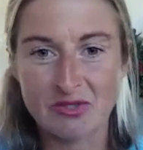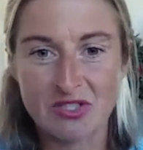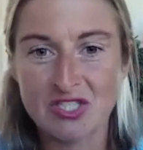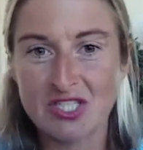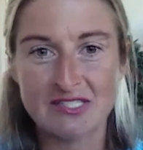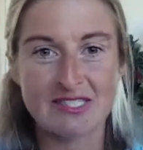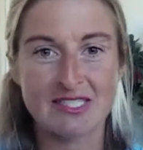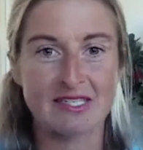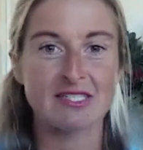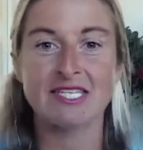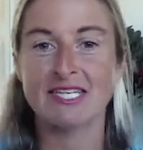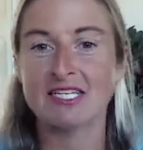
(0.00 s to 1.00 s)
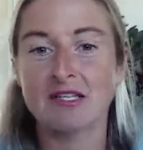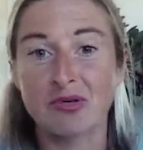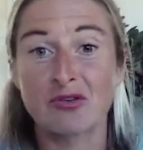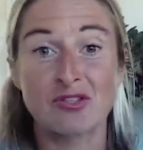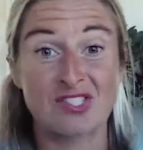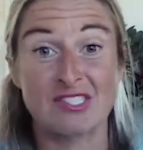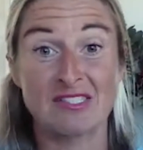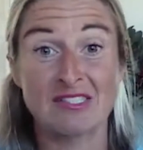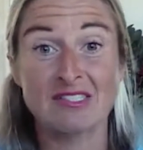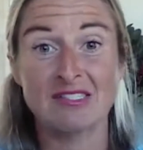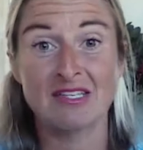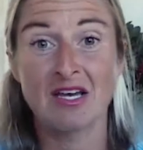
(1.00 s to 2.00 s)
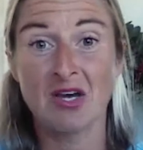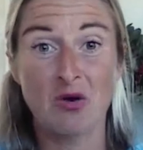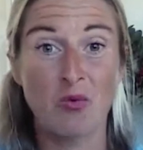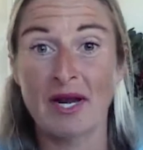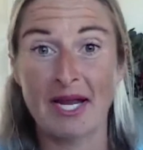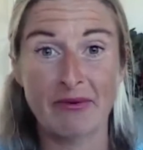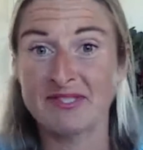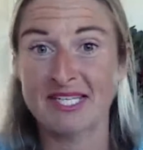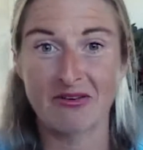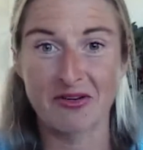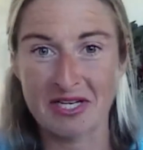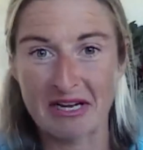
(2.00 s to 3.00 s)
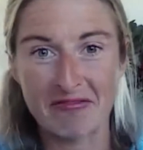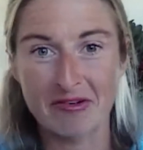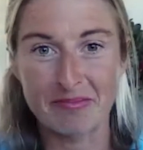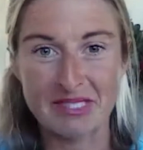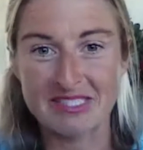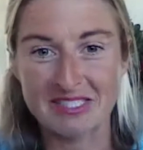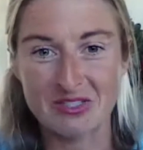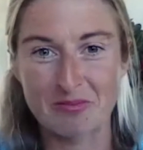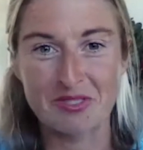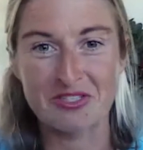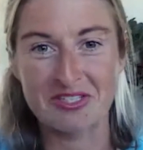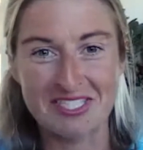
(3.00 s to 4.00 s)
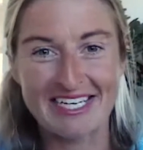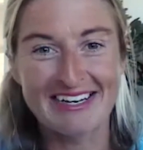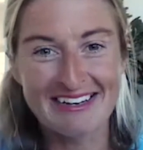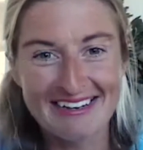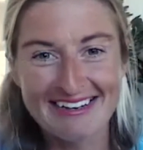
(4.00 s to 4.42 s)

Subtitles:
It was just, it ticked the boxes when I was out looking for a business opportunity.